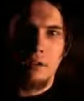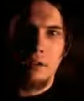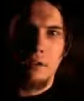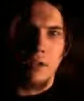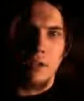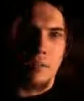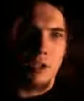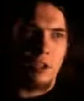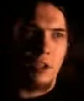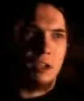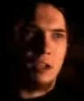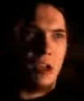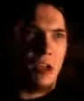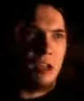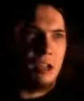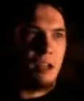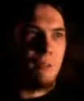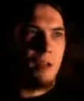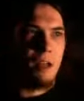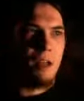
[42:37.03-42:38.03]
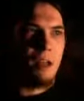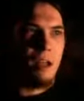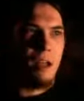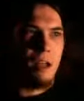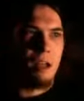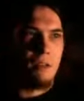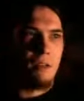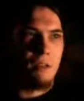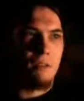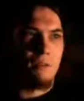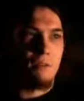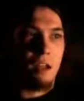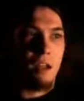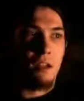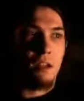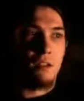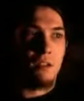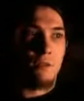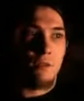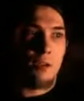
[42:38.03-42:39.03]
I mean, you're talking about a lot
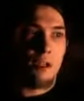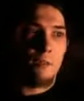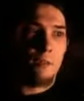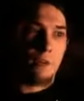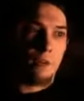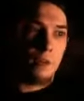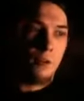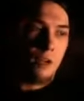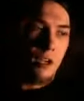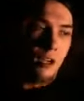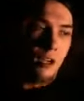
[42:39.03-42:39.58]
of these people